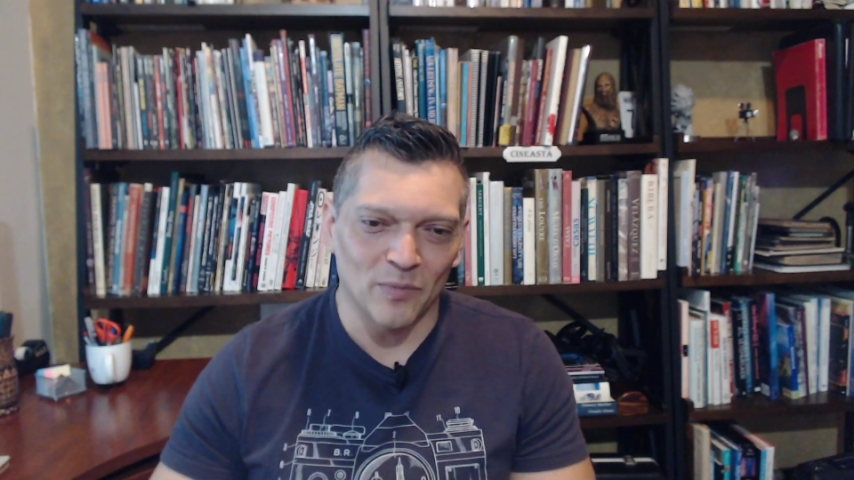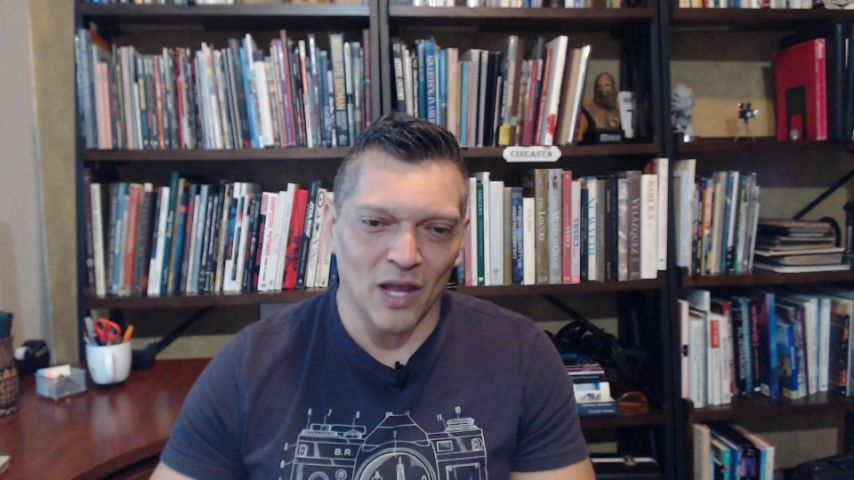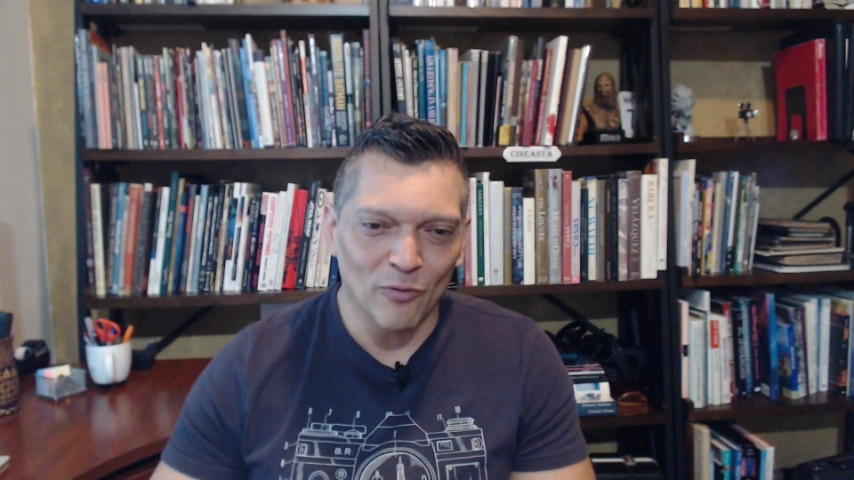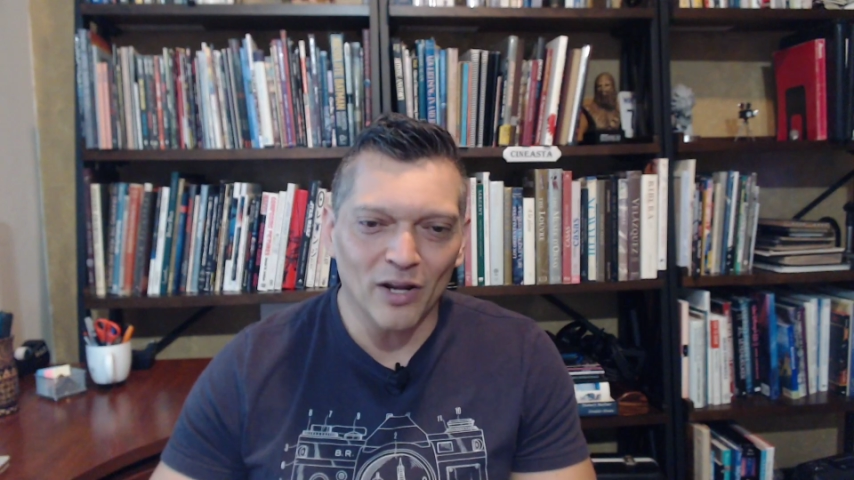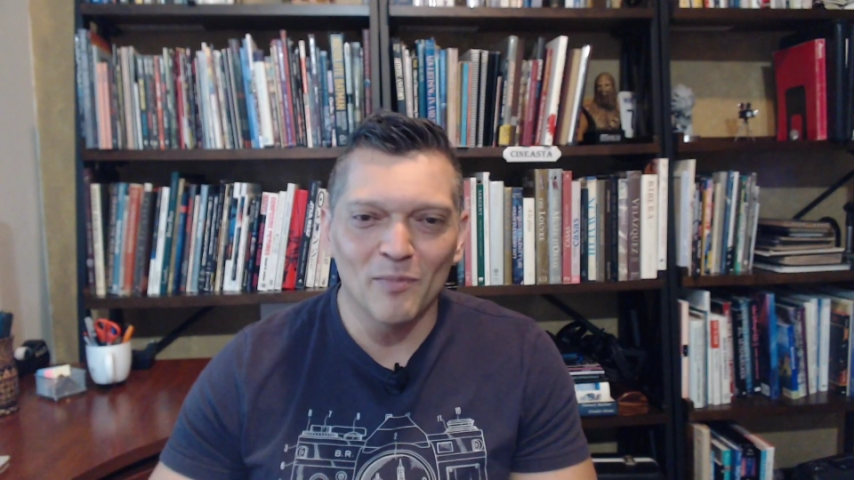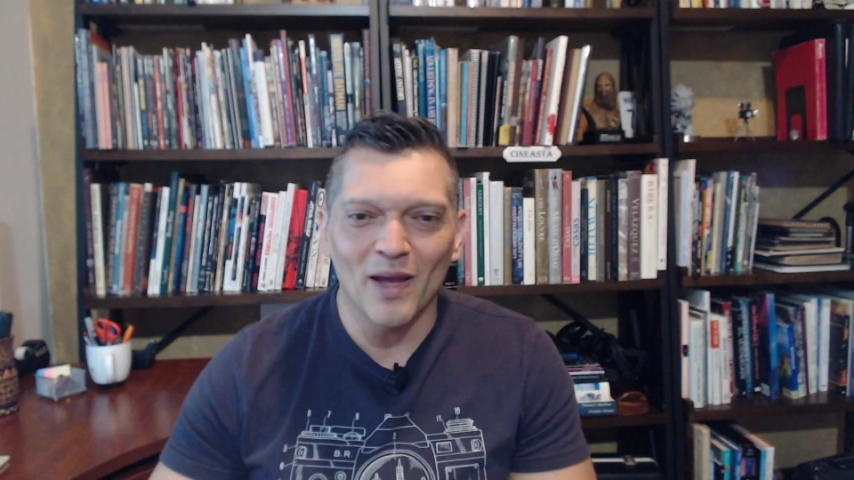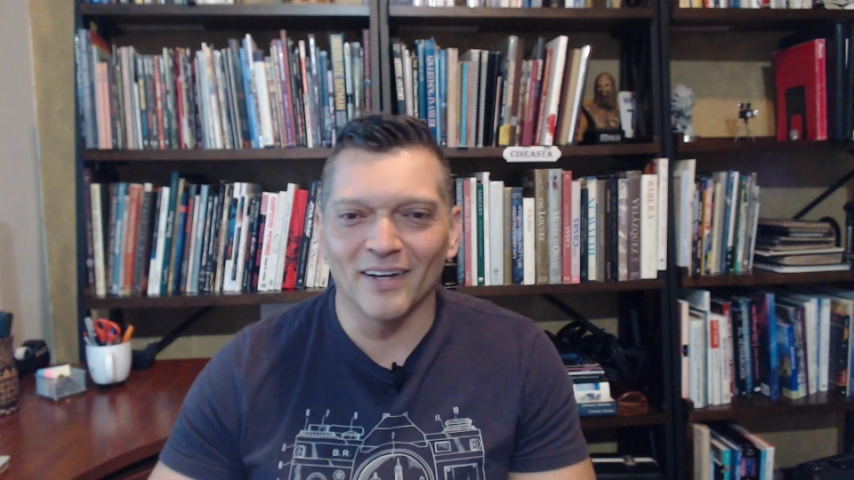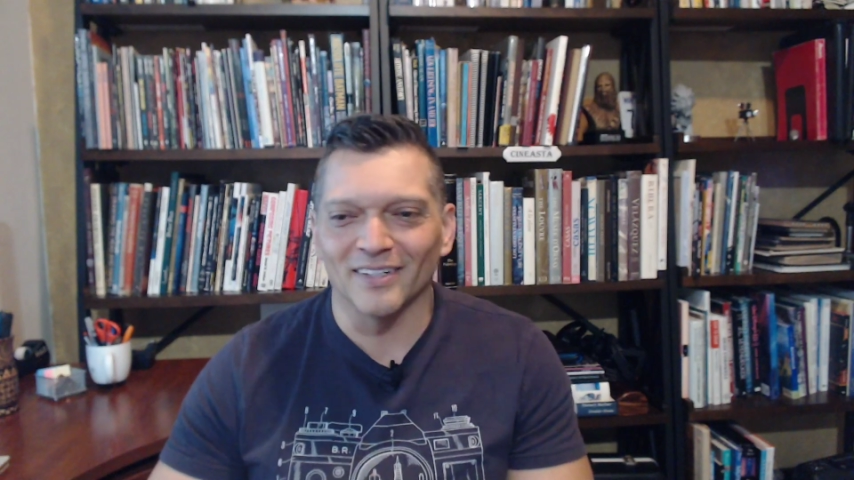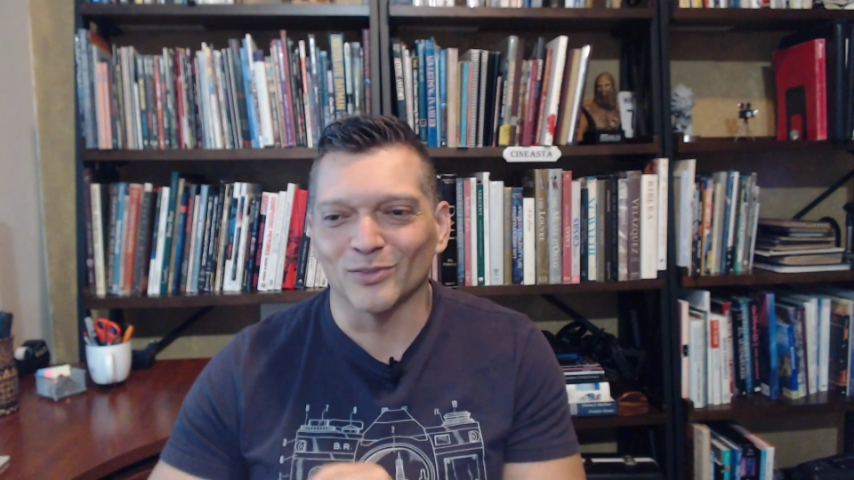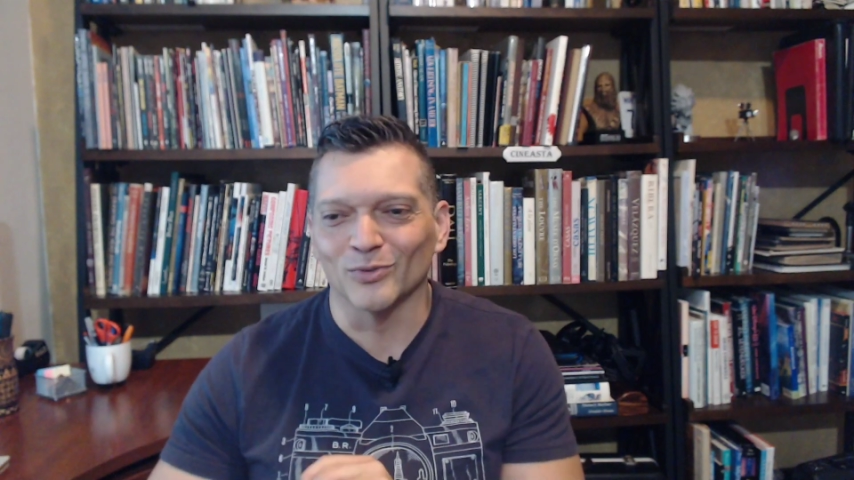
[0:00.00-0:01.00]
I recommend
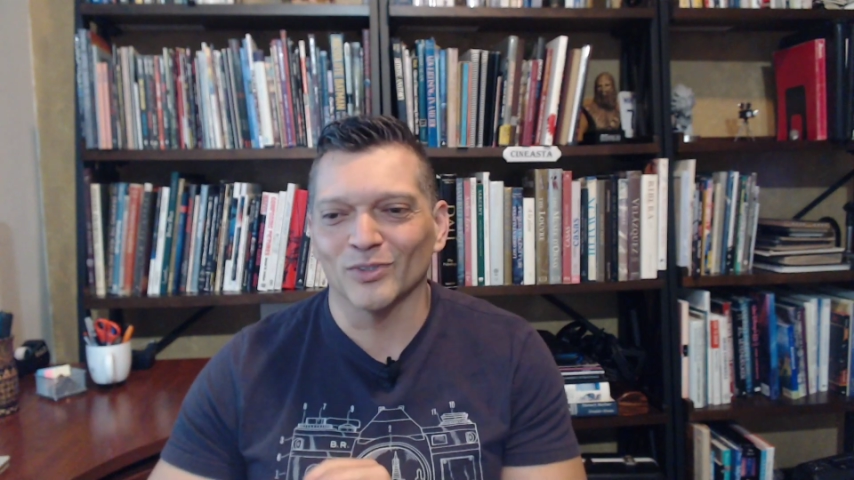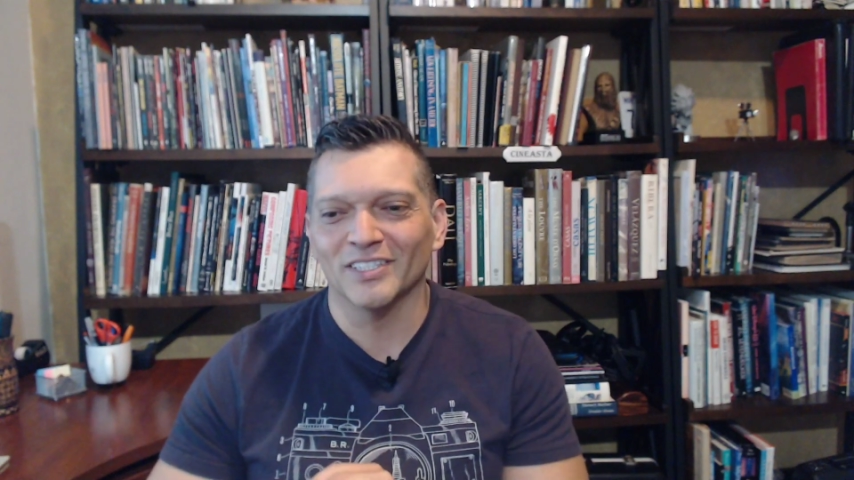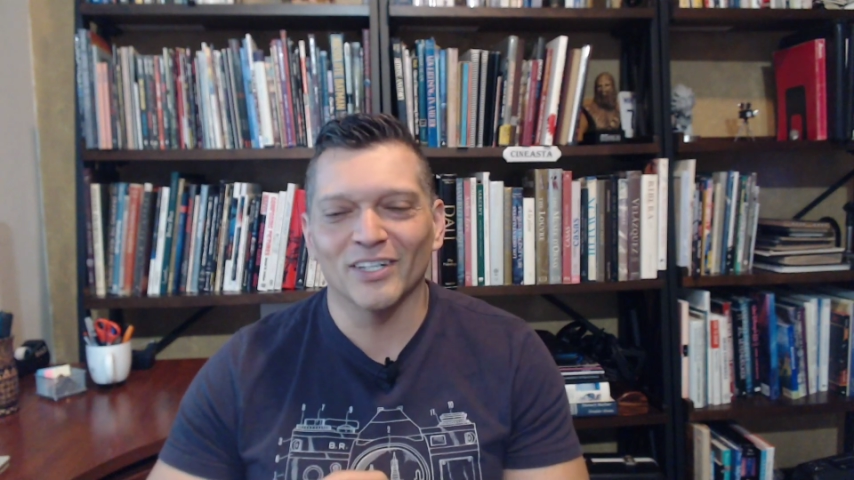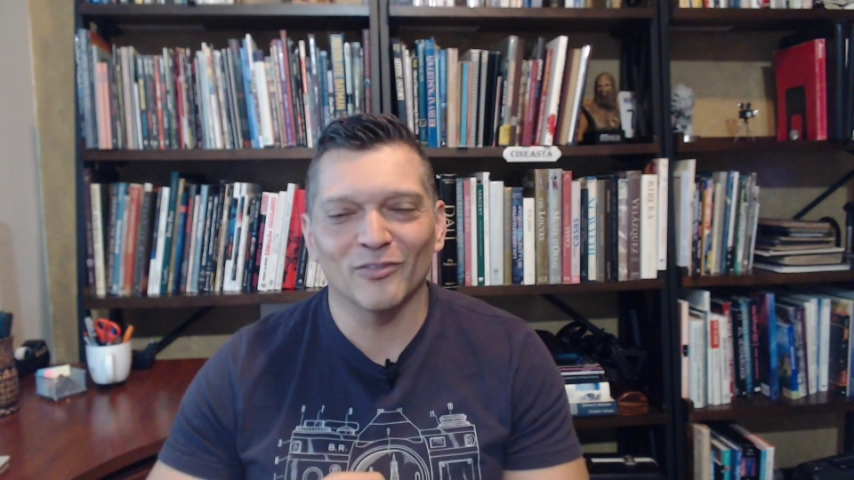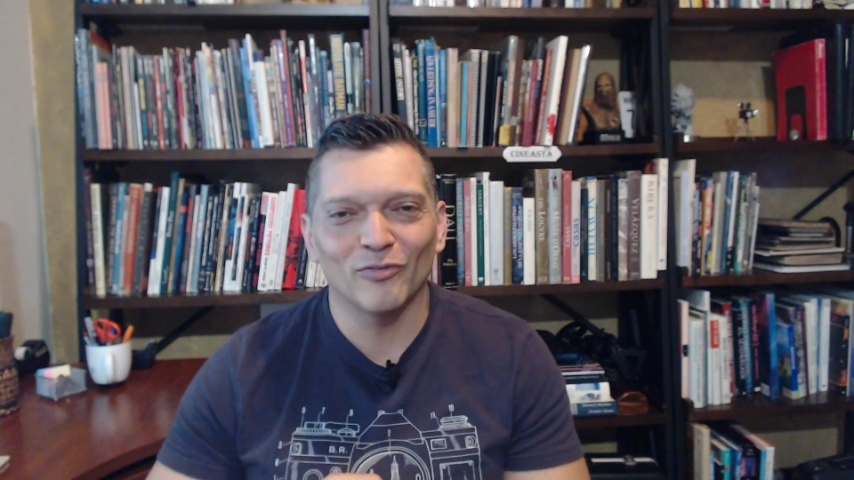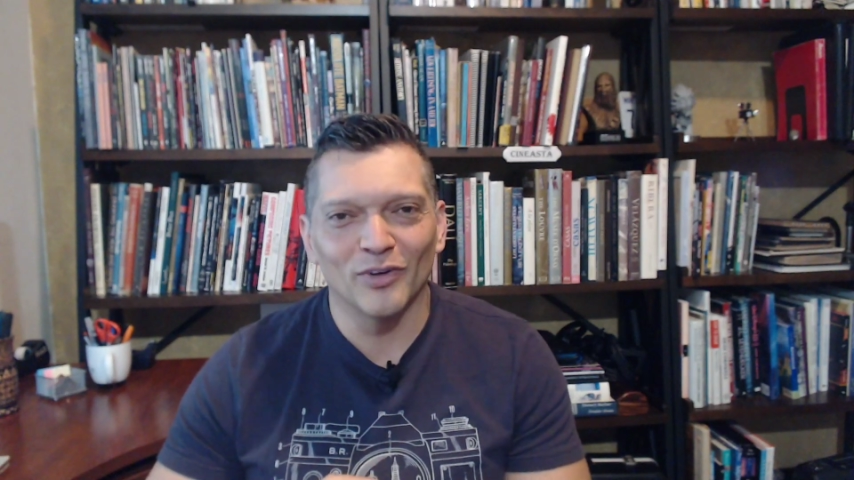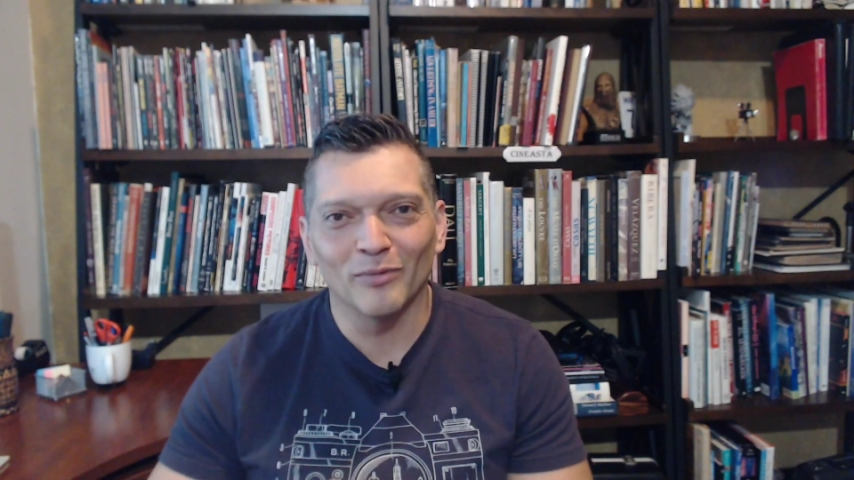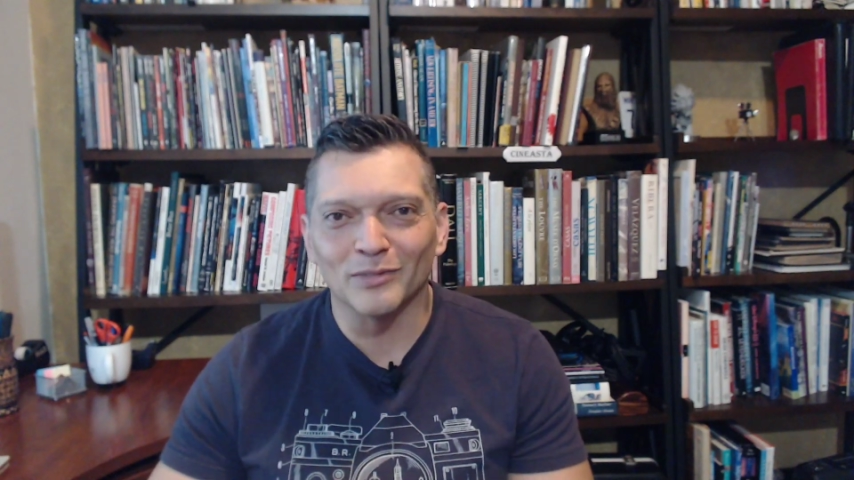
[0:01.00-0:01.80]
it. It's a really good film.